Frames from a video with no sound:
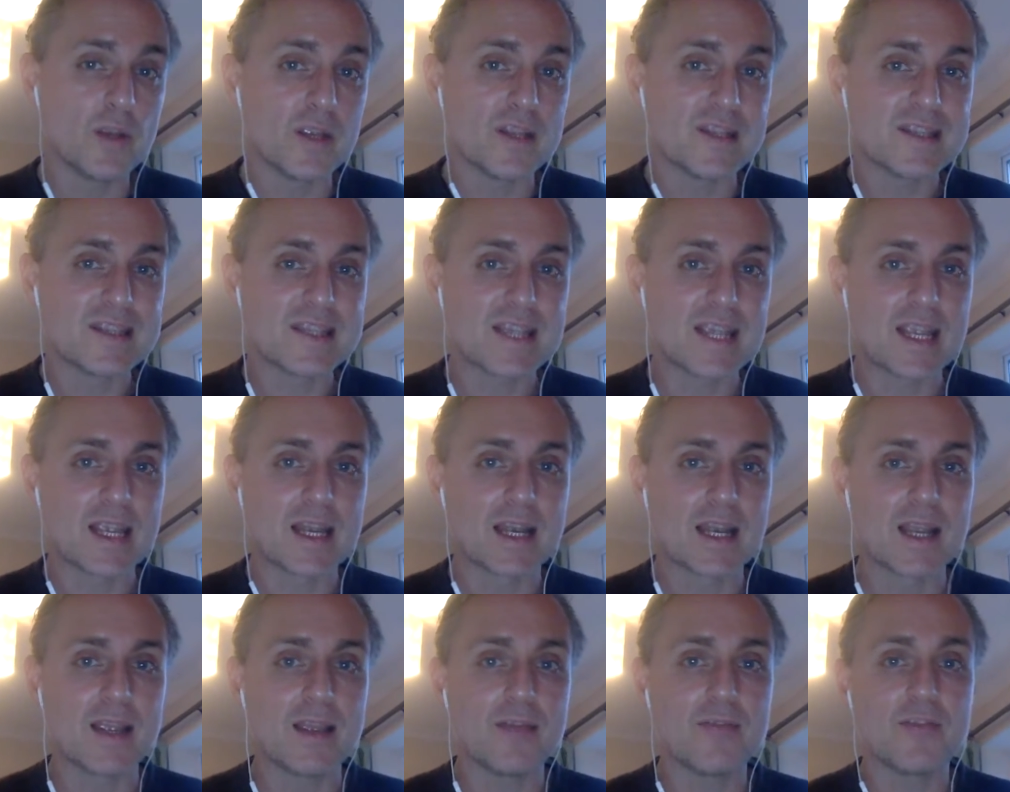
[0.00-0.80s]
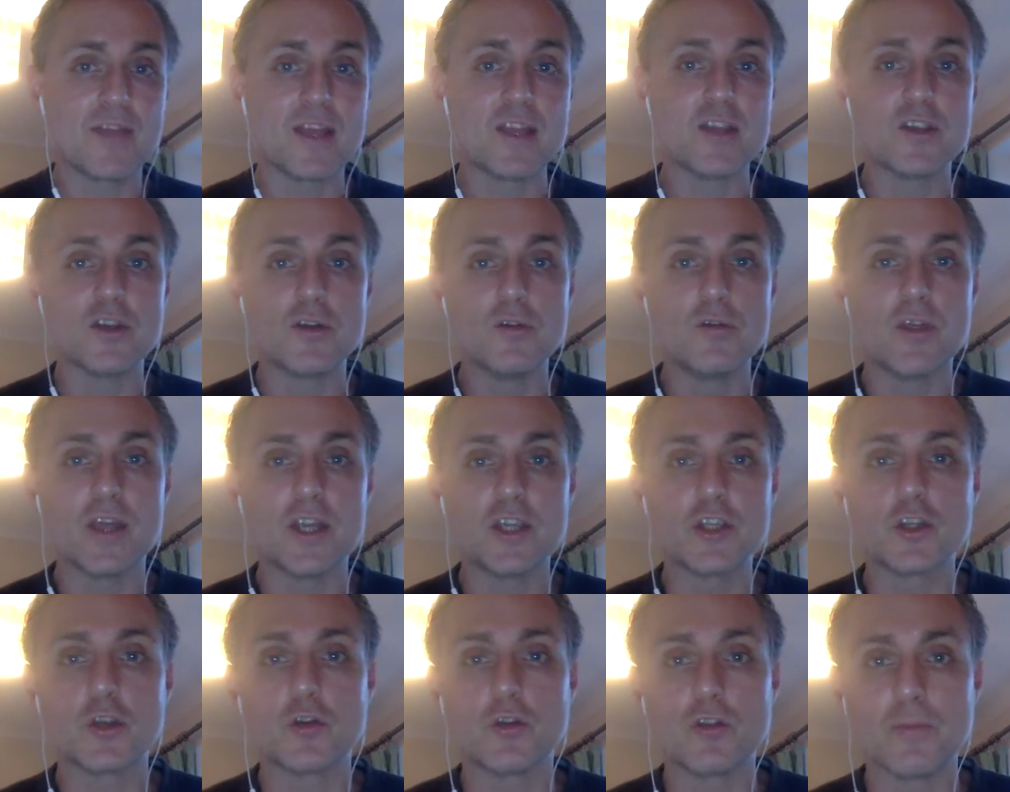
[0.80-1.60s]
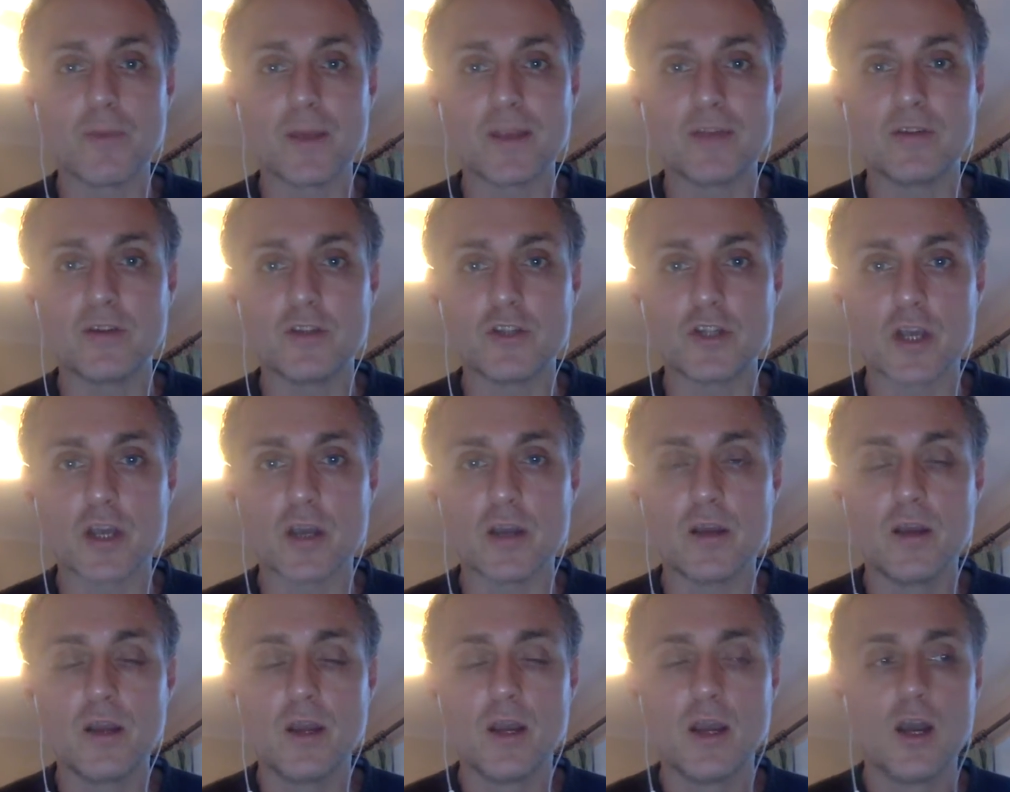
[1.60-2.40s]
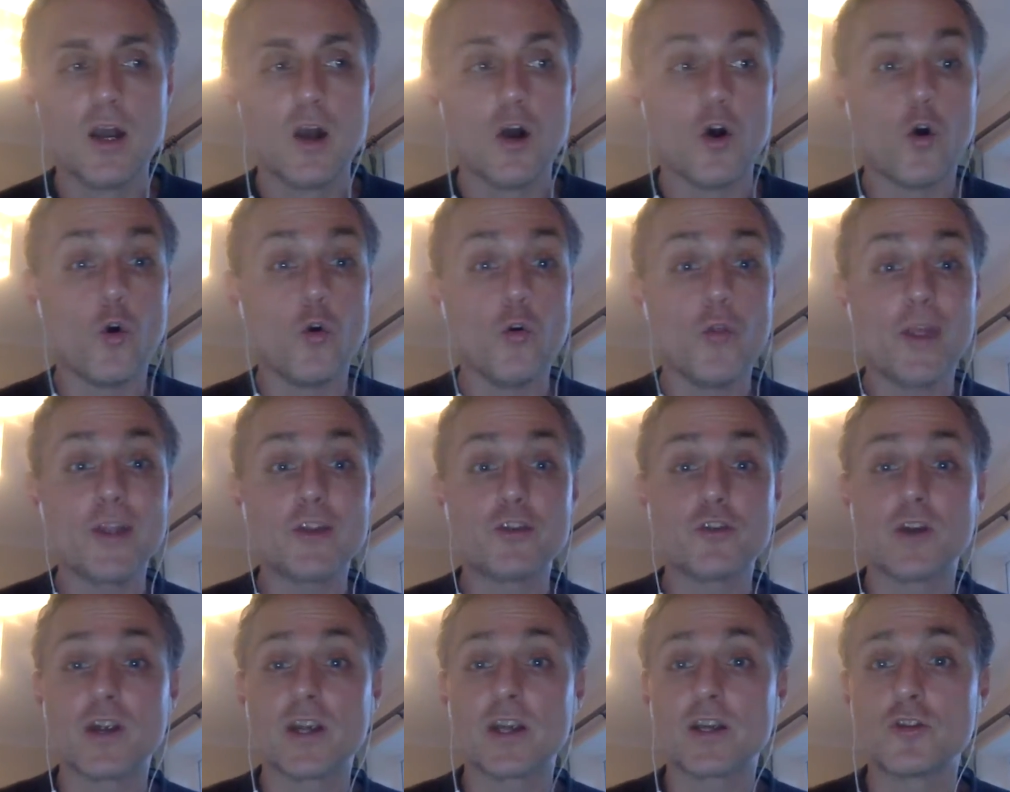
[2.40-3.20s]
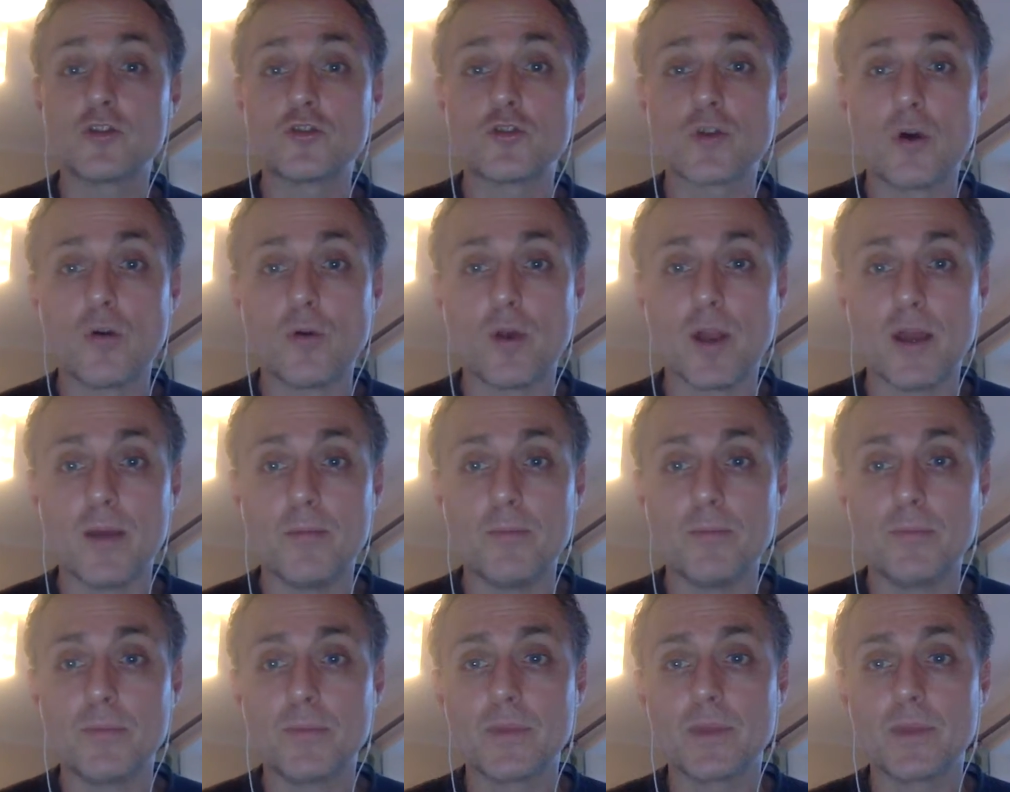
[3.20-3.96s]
and secondly, if they do, they shoot the messenger, or they try and control it.